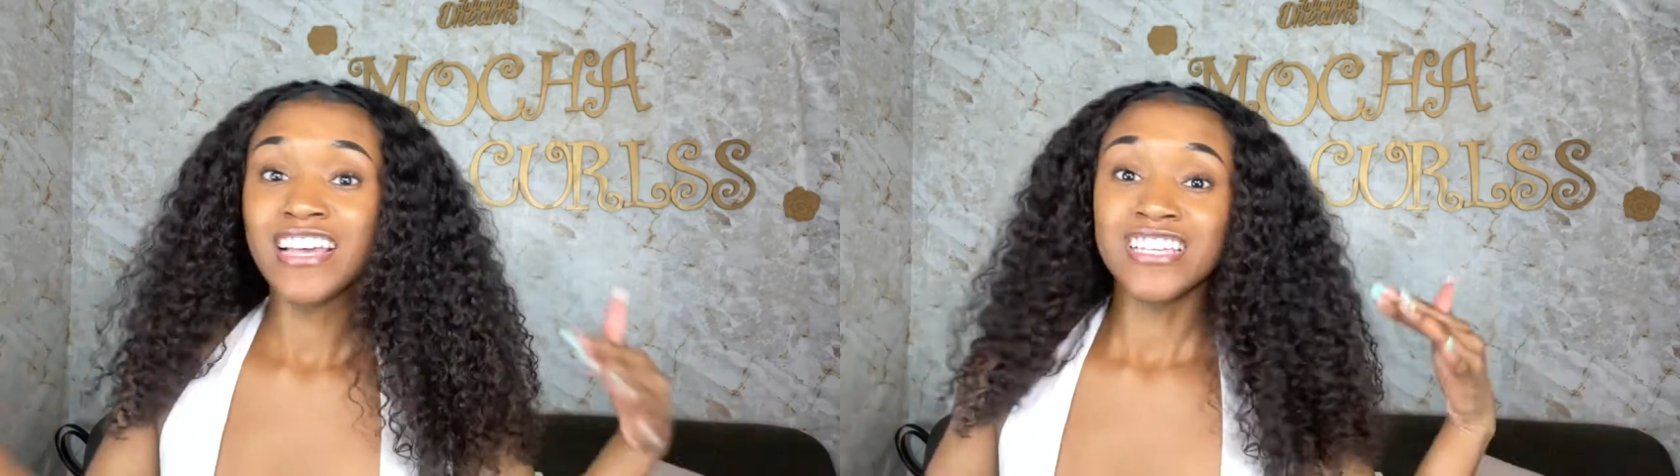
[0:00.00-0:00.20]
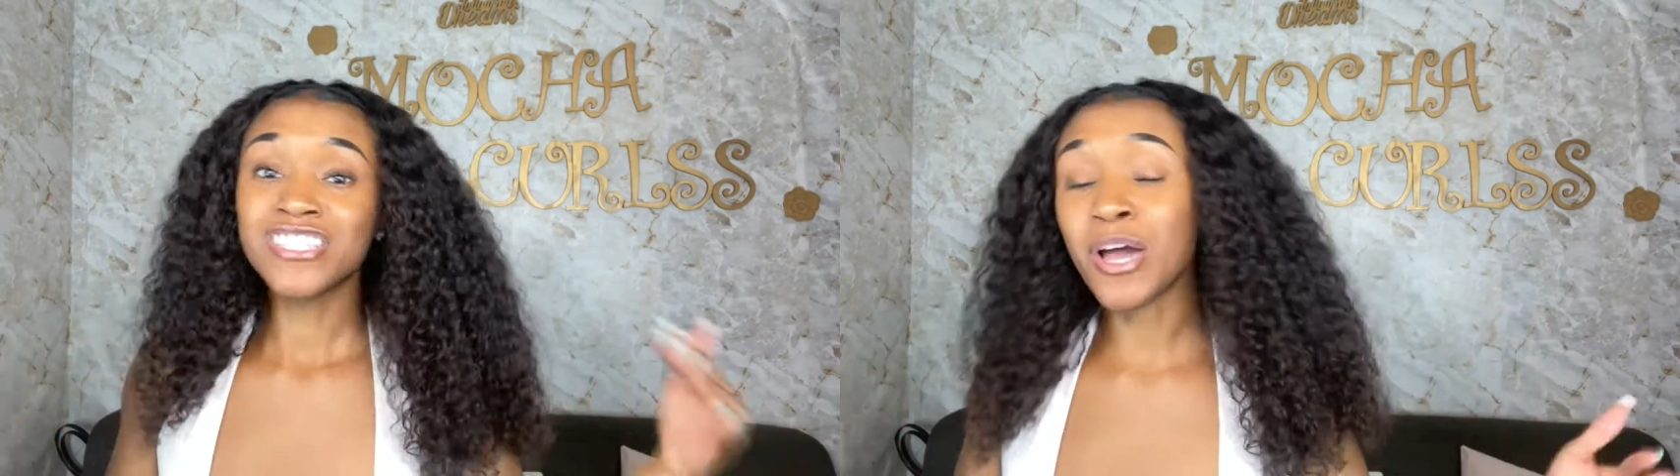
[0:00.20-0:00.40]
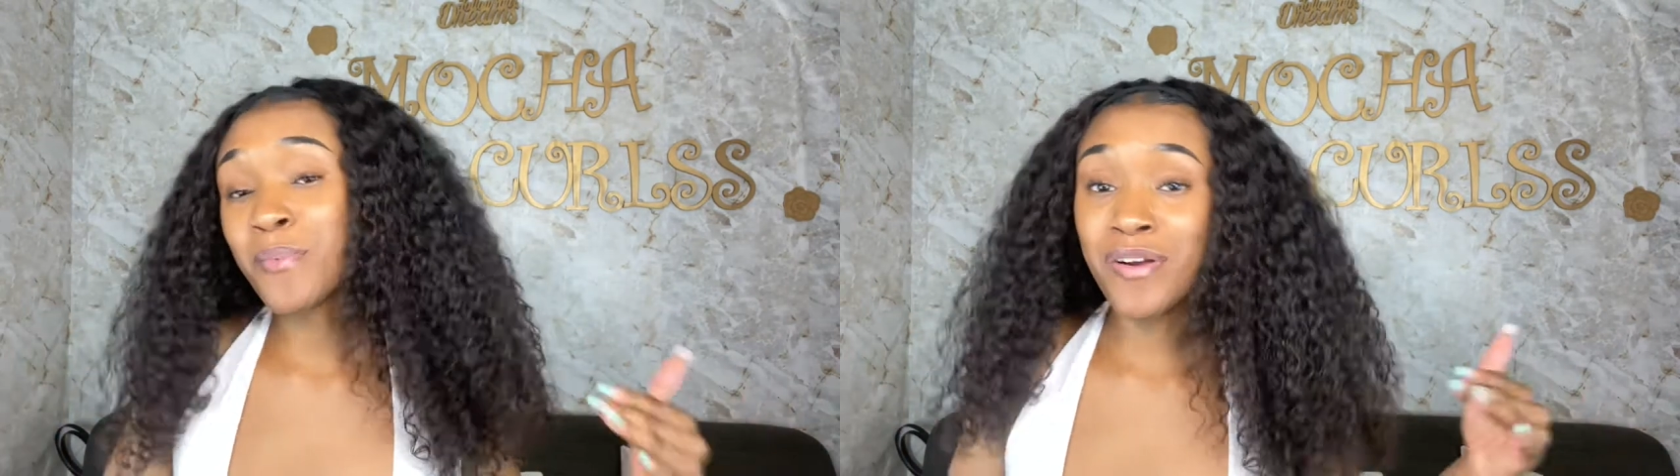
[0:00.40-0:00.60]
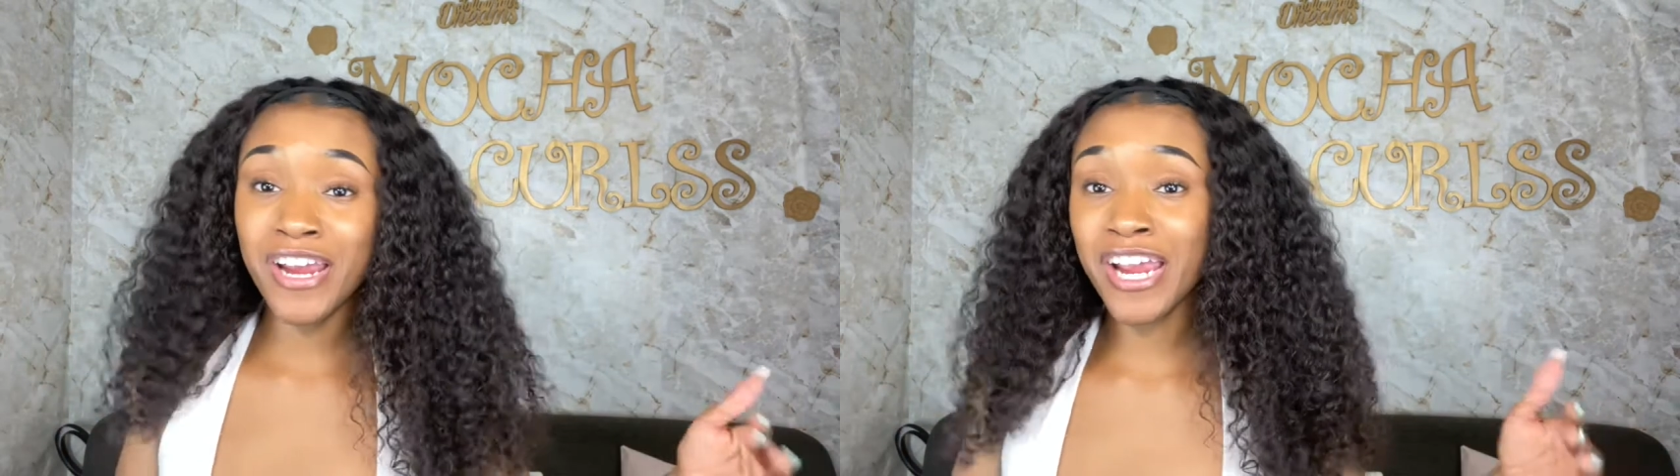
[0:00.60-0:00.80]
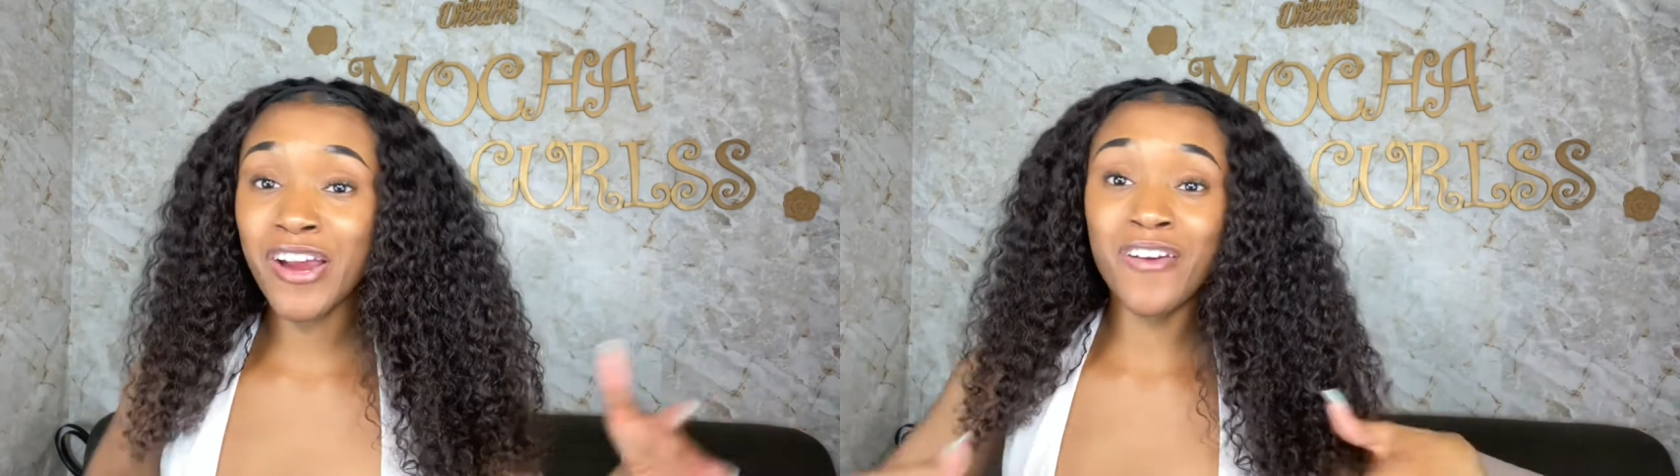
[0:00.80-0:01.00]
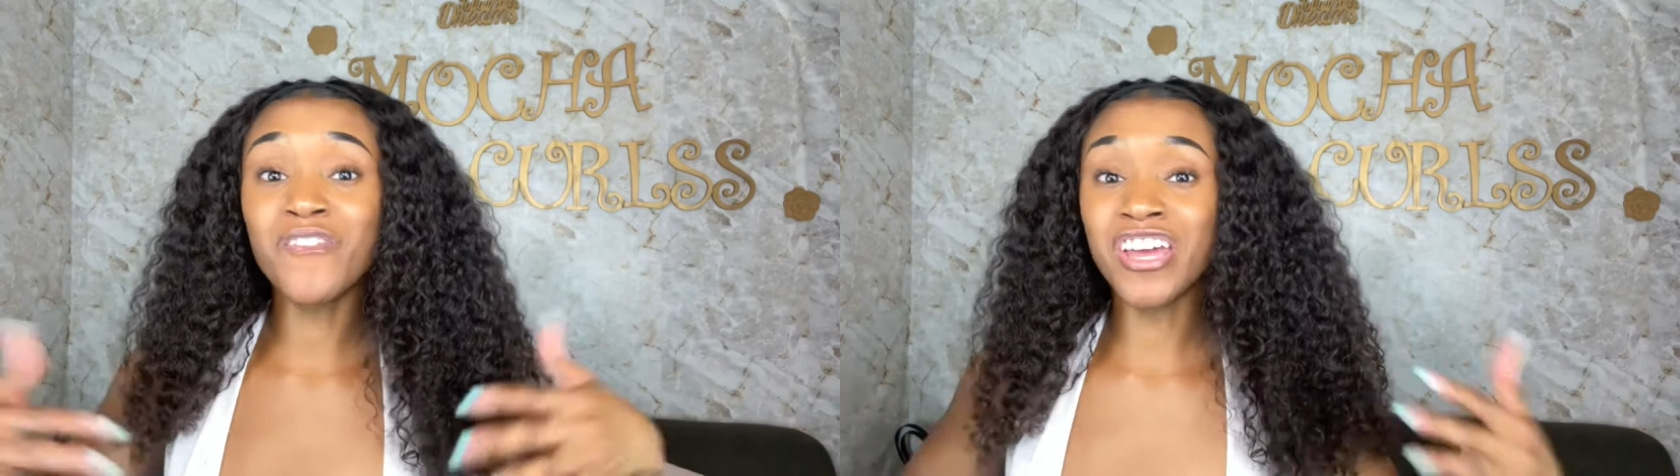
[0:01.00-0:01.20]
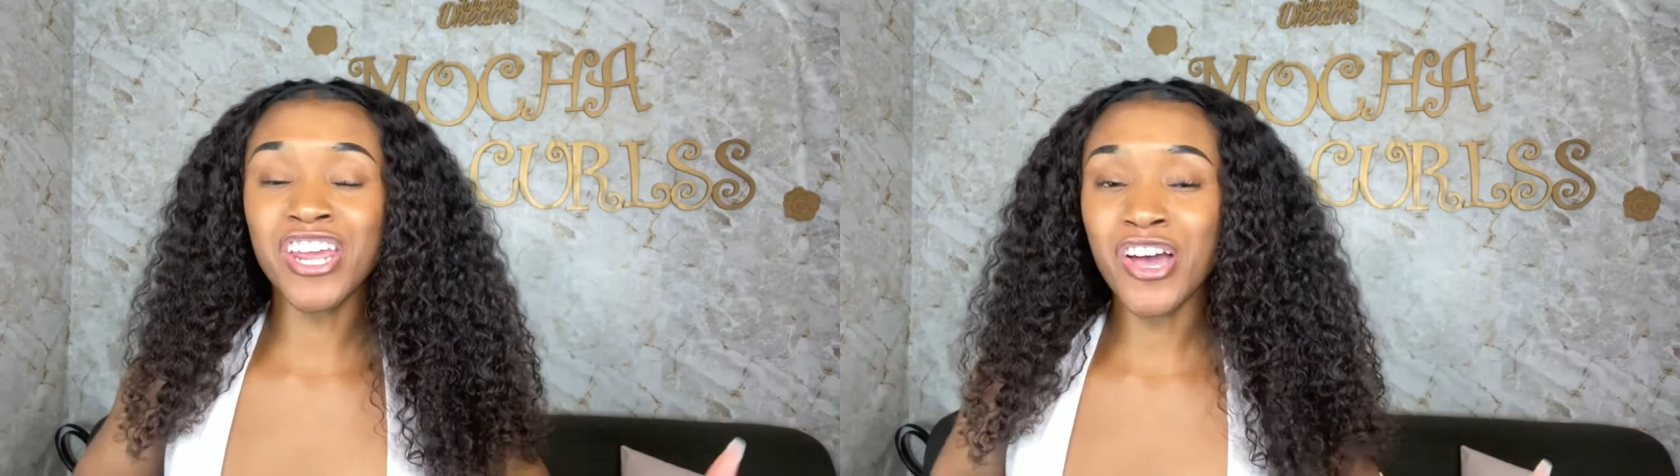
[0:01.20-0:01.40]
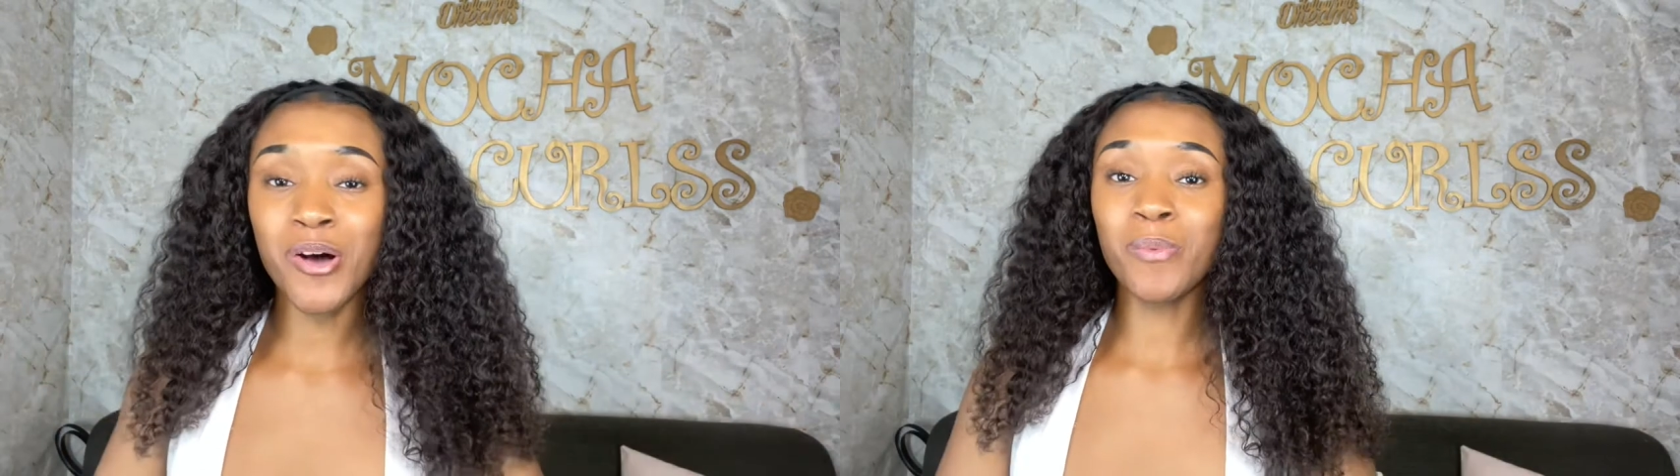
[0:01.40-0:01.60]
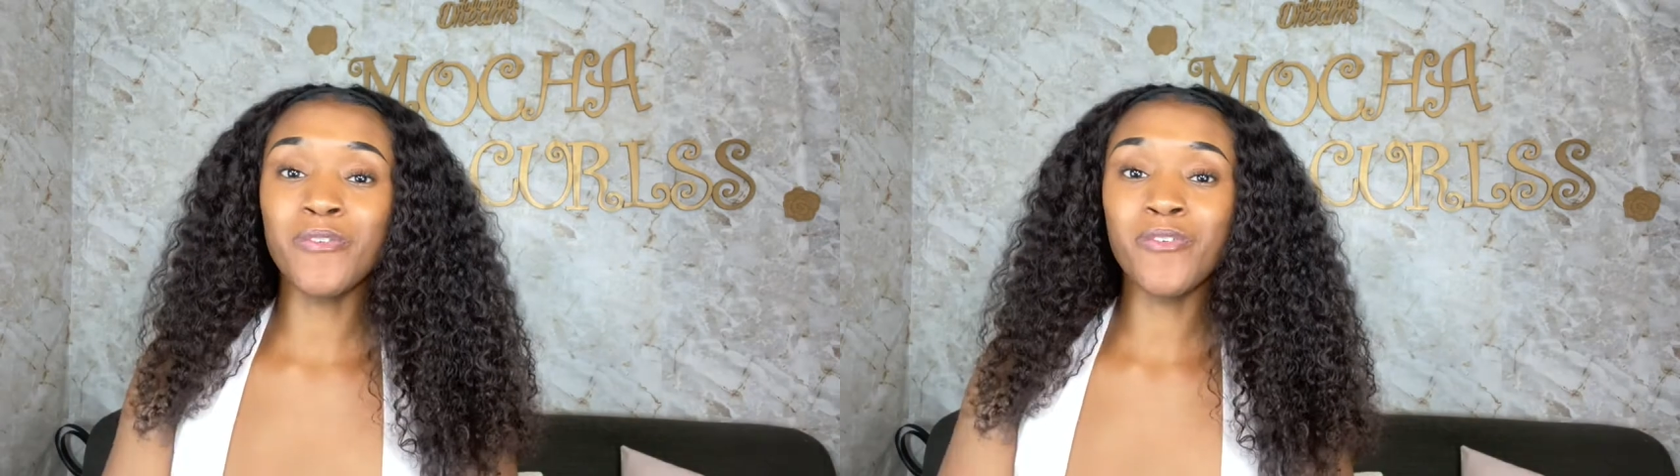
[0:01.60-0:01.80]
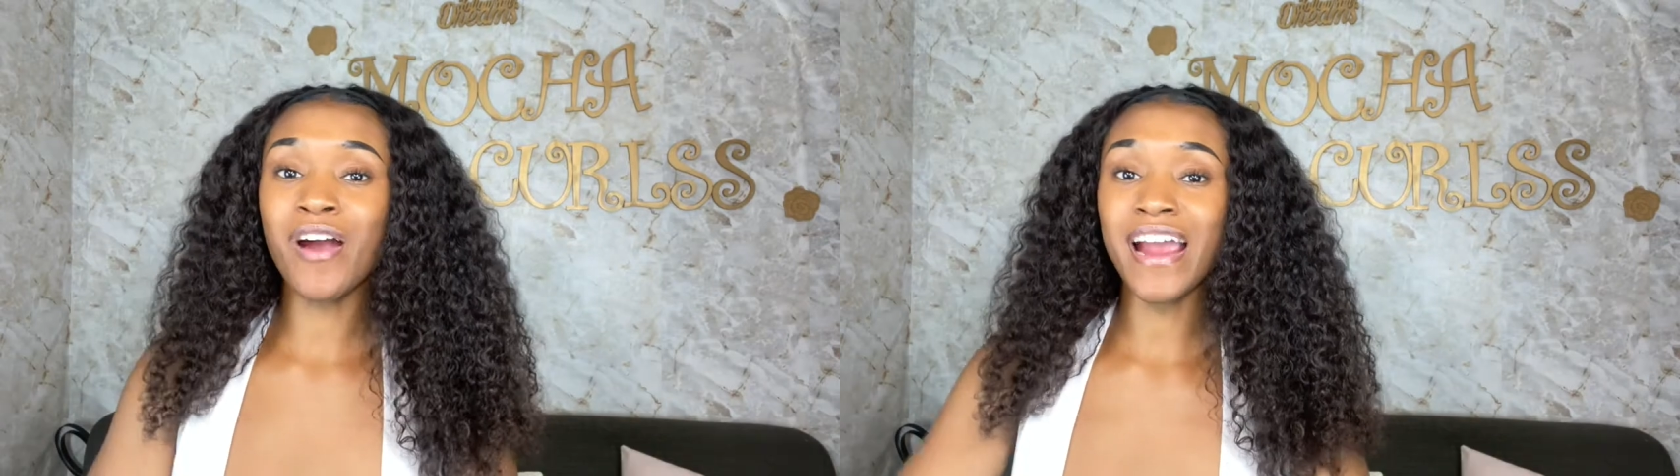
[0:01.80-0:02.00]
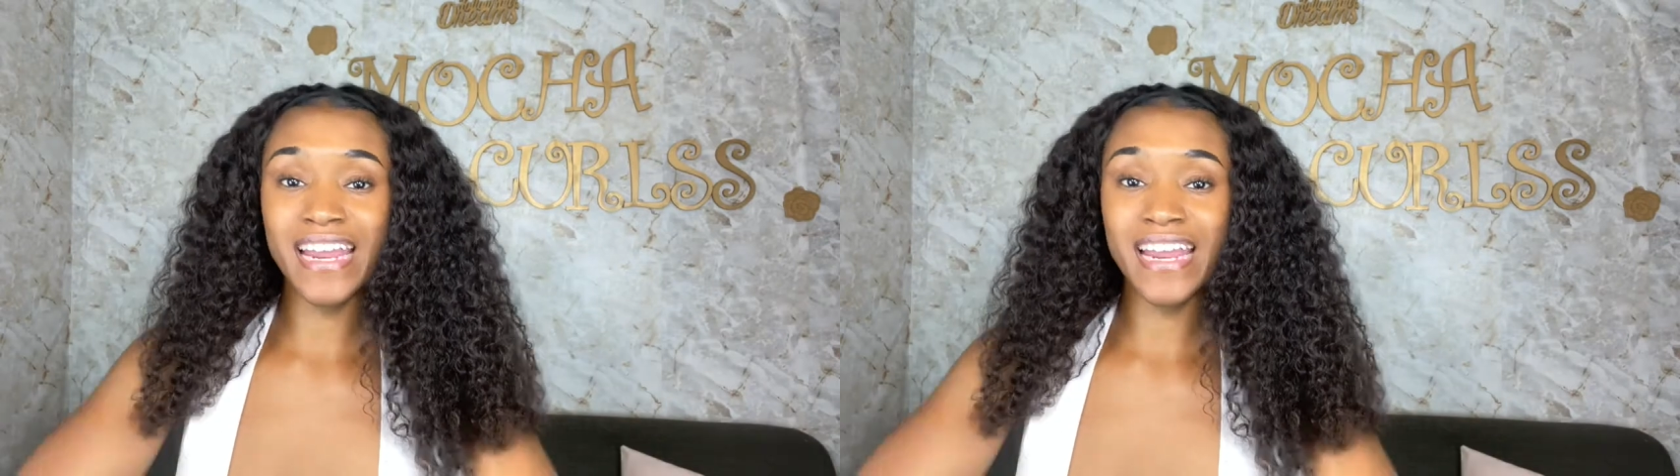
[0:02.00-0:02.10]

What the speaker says: summary or video before I get